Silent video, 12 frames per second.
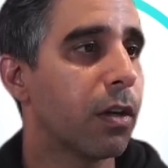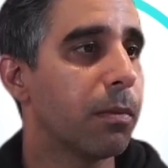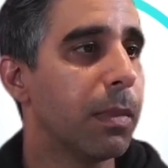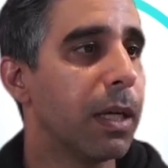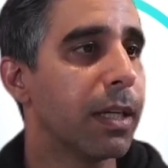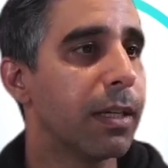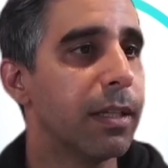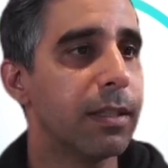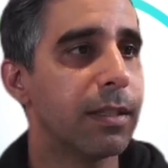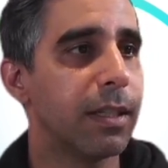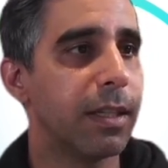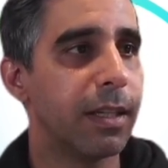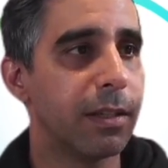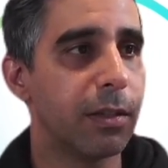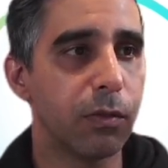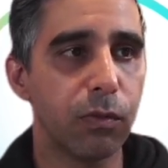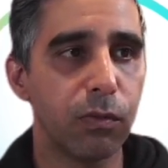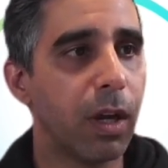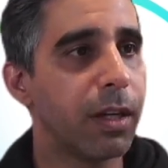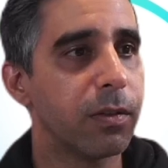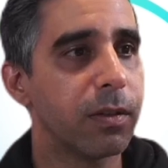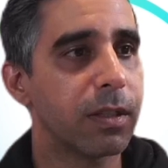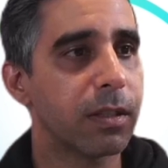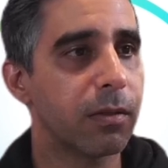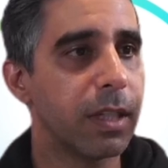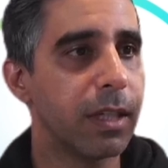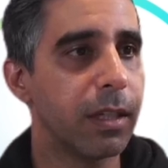markets, and right on the screen I